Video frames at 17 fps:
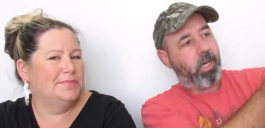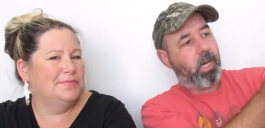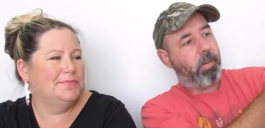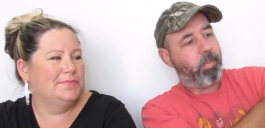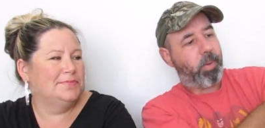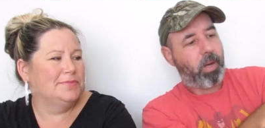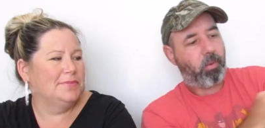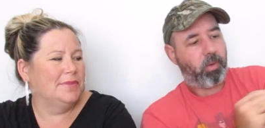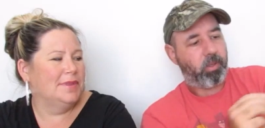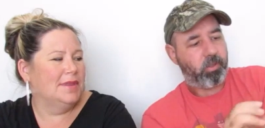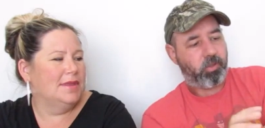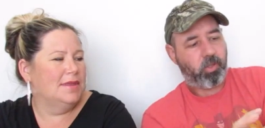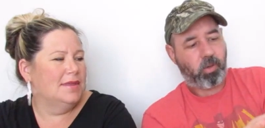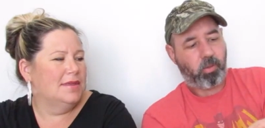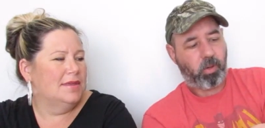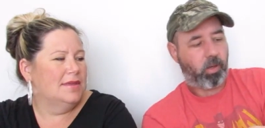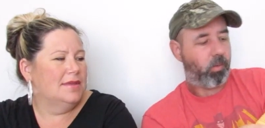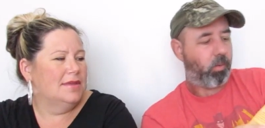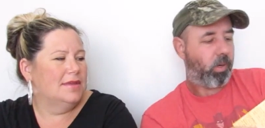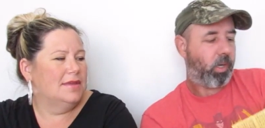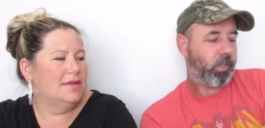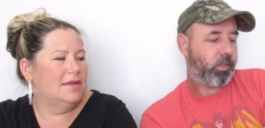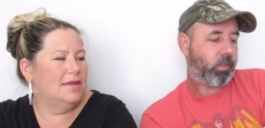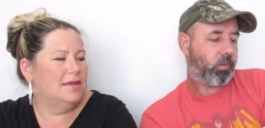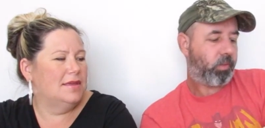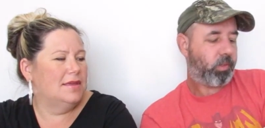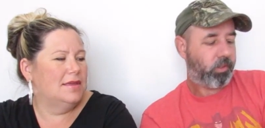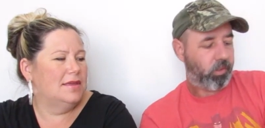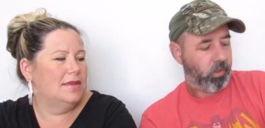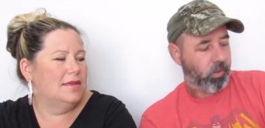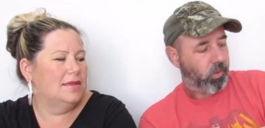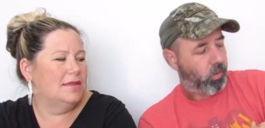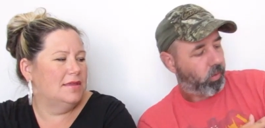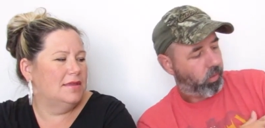Speaker 1: up. I wasn't sure what it was. It was
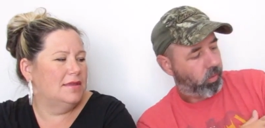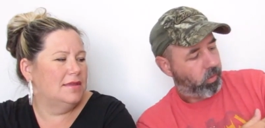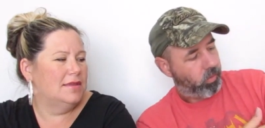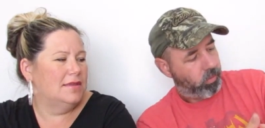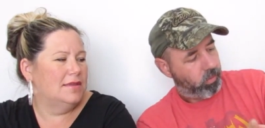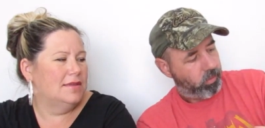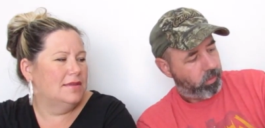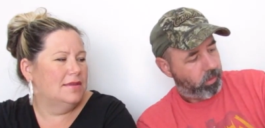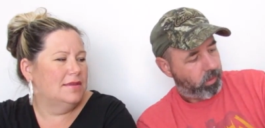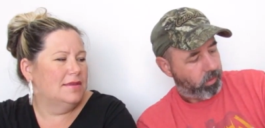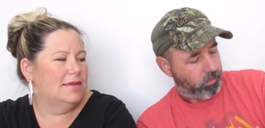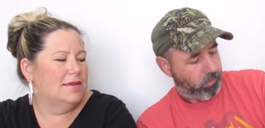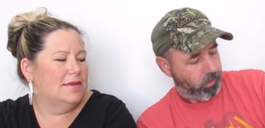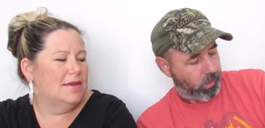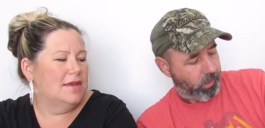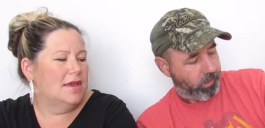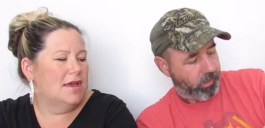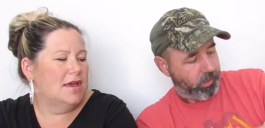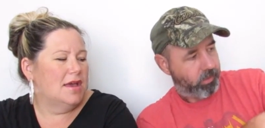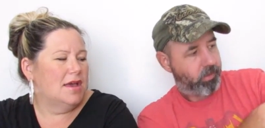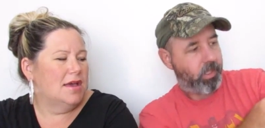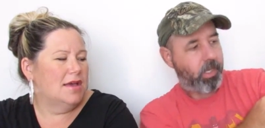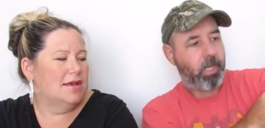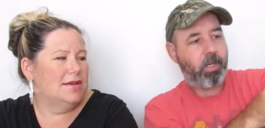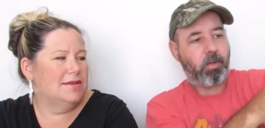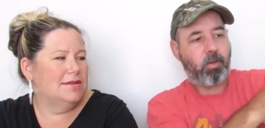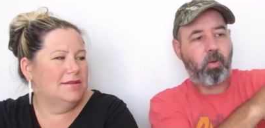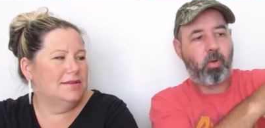new. I'm like, it's kind of